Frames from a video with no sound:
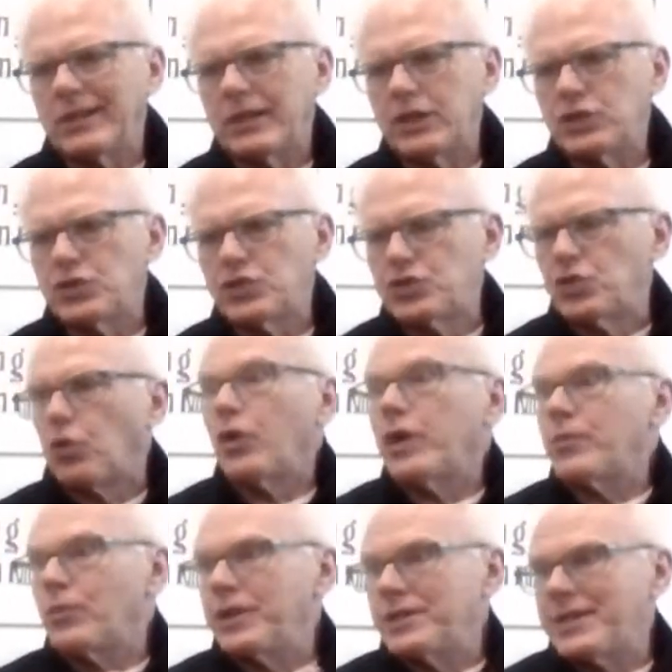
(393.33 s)
his
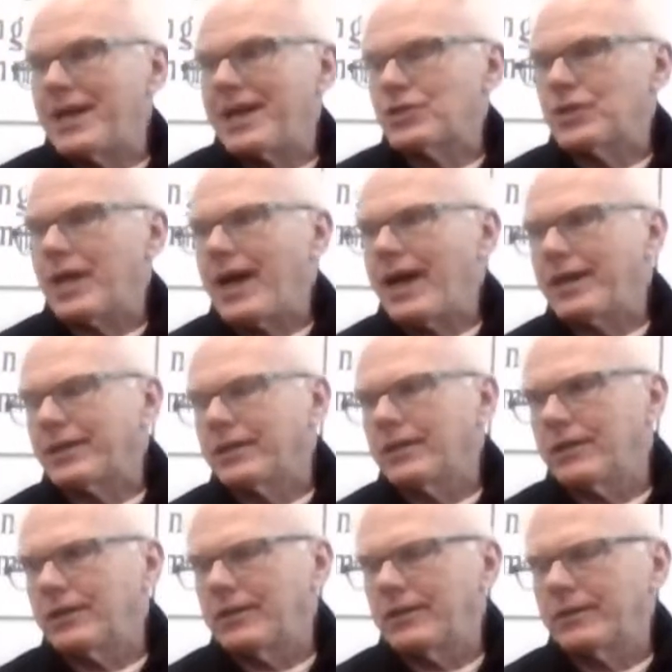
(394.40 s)
joy when he's actually had
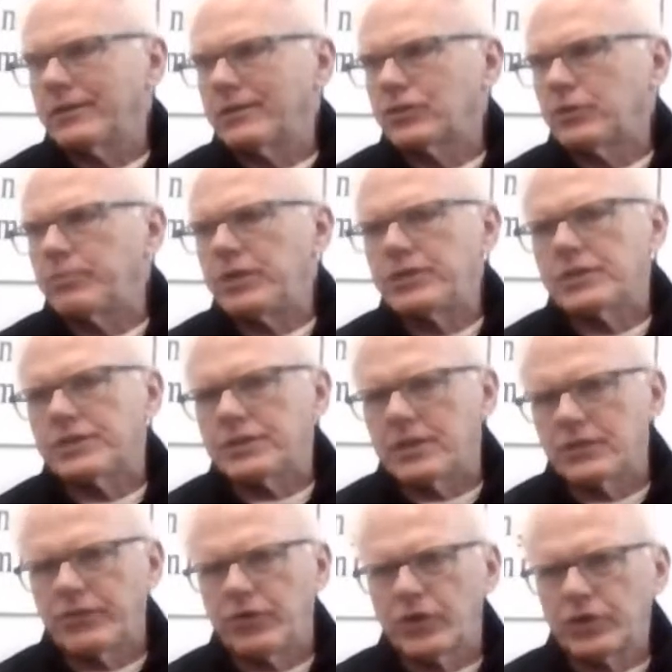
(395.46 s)
good pieces, and
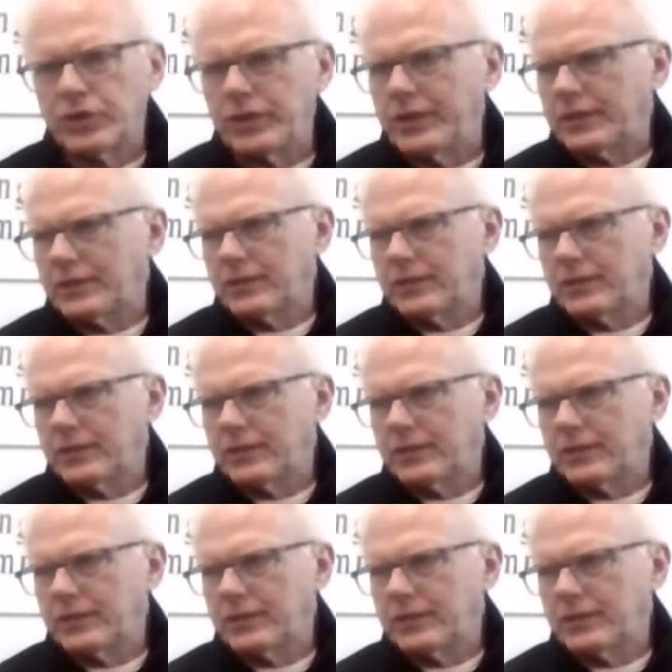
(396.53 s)
he's very good at